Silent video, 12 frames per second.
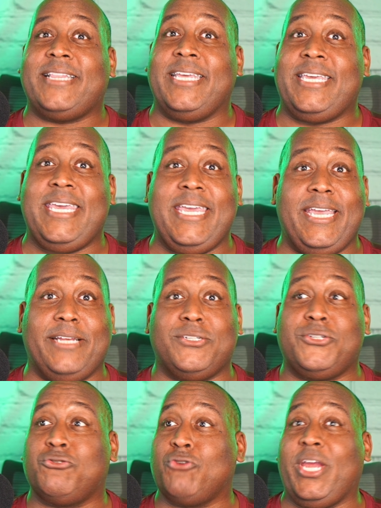the king
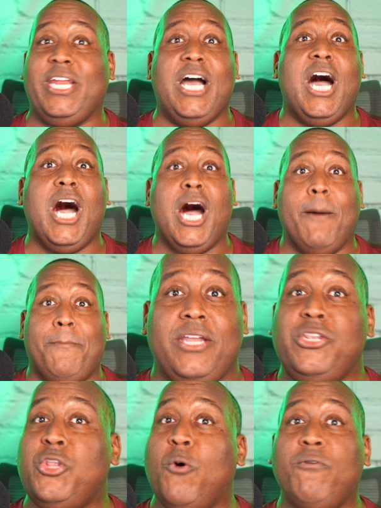straight up.
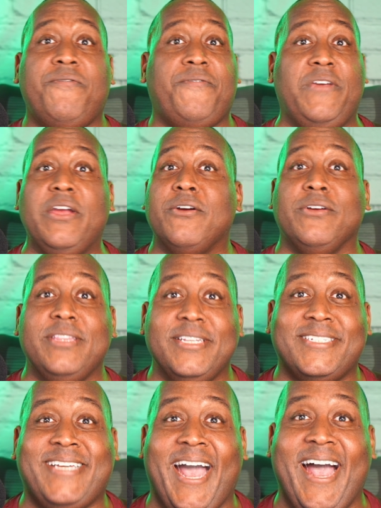No fear in
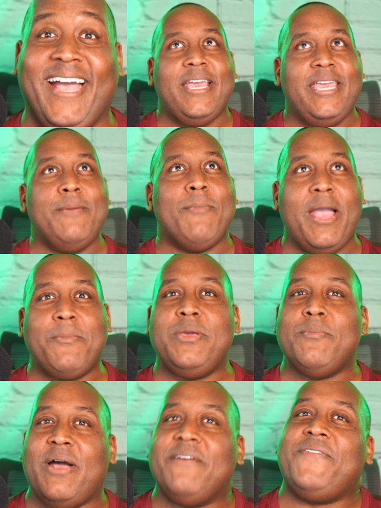this guy. He might be
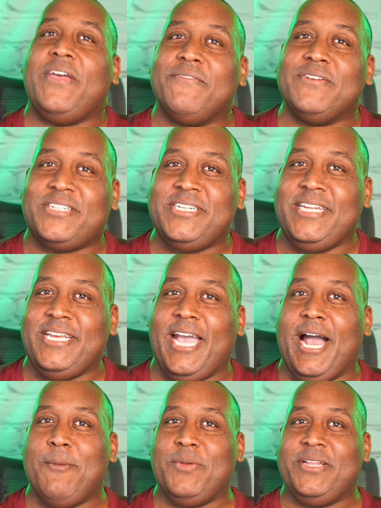my favorite
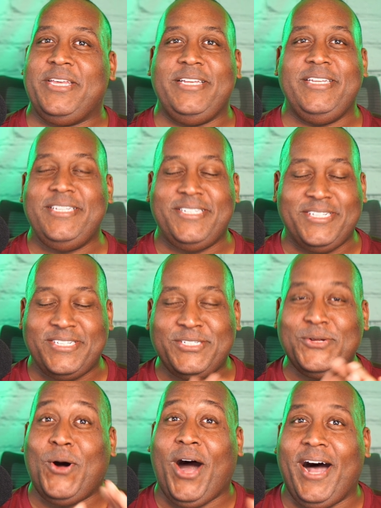Shinigami. He, he's just
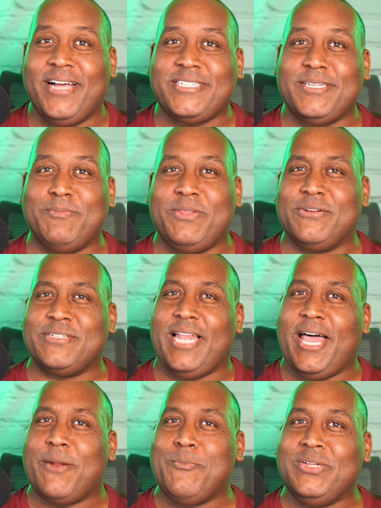so awesome. There's a
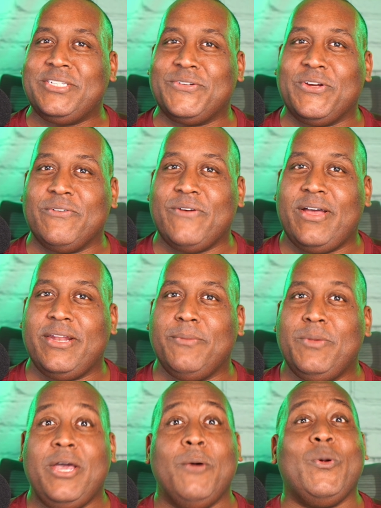lot of mystery around
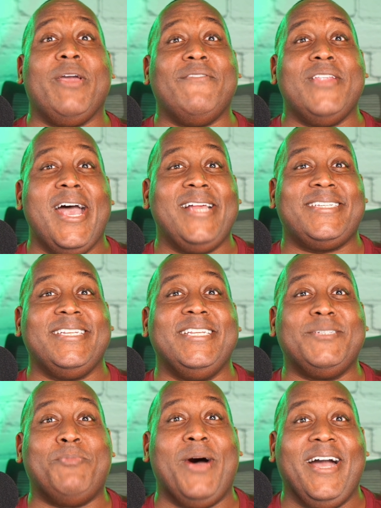him. We have not seen
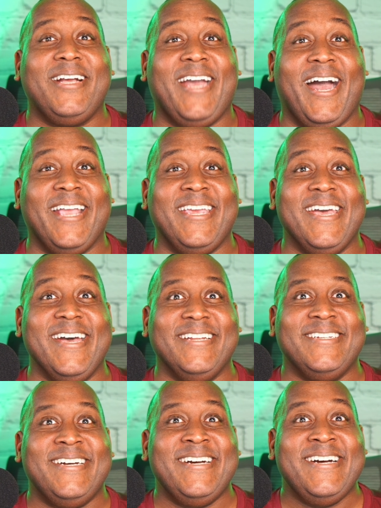his Bankai yet.
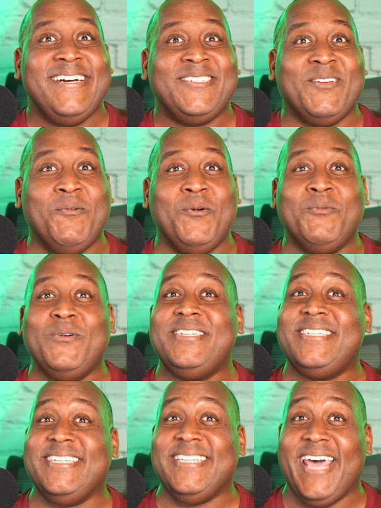So when we
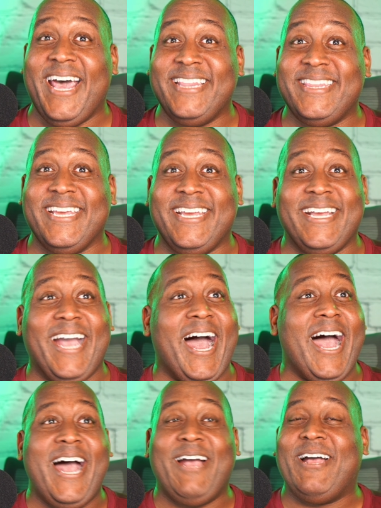see that thing,
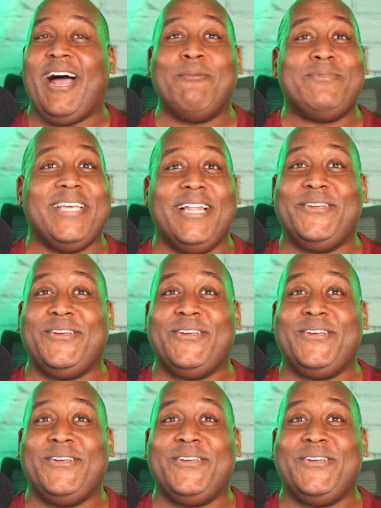I I'm telling you